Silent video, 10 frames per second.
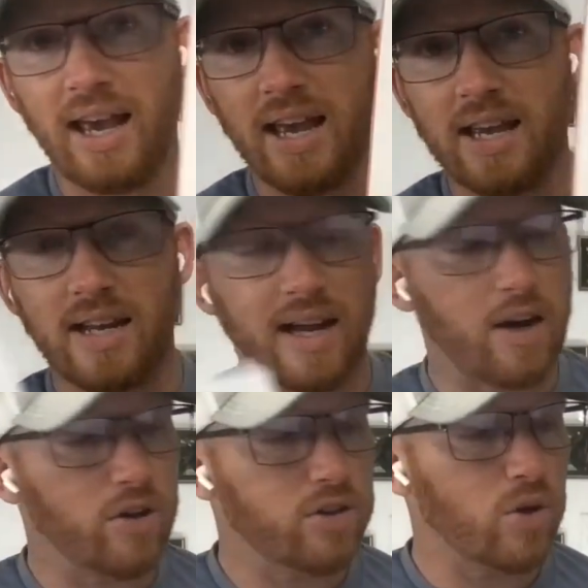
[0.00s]
And I
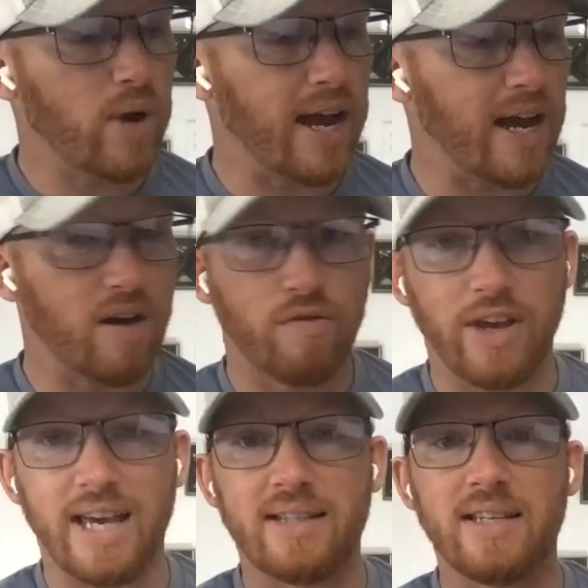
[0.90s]
also have
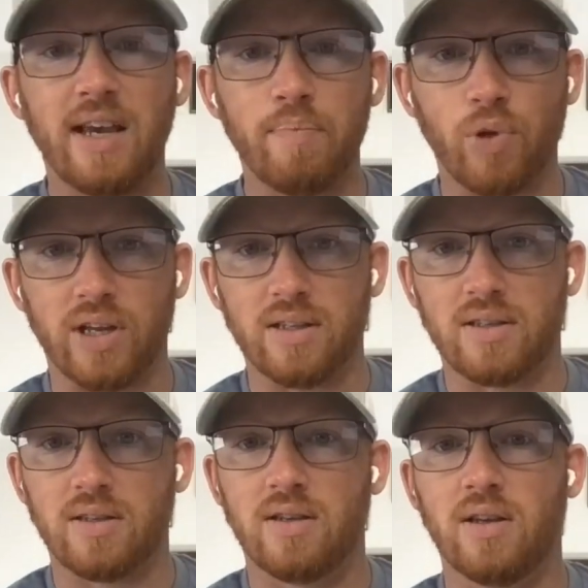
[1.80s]
a
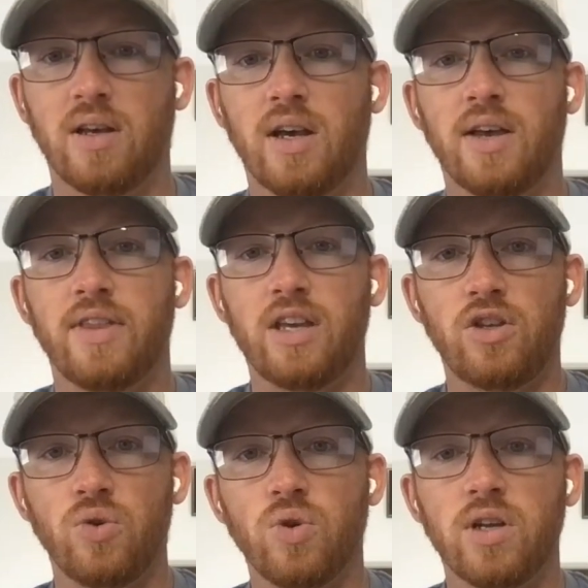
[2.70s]
template that
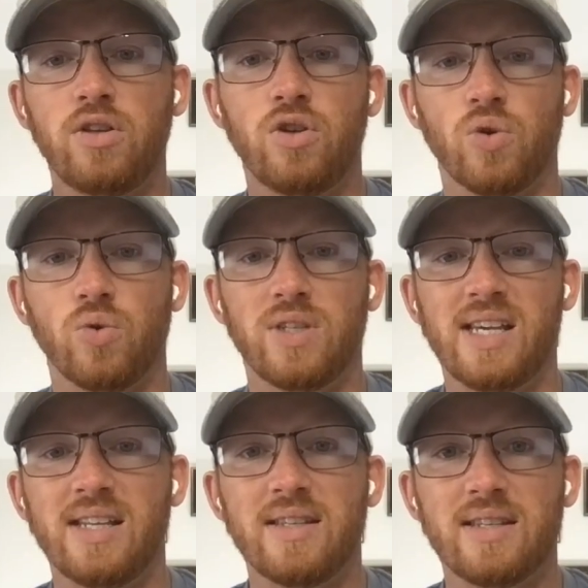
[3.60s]
you can use
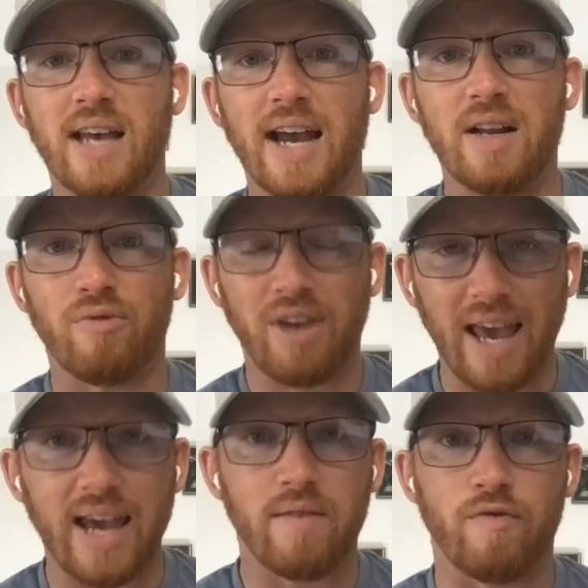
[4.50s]
inside of
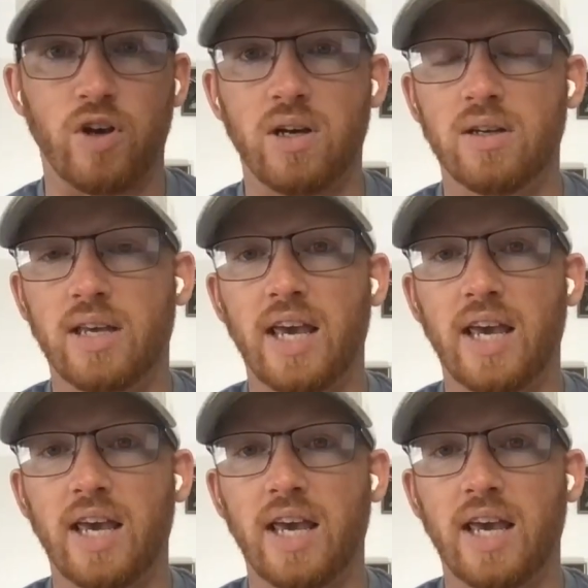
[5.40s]
Canva.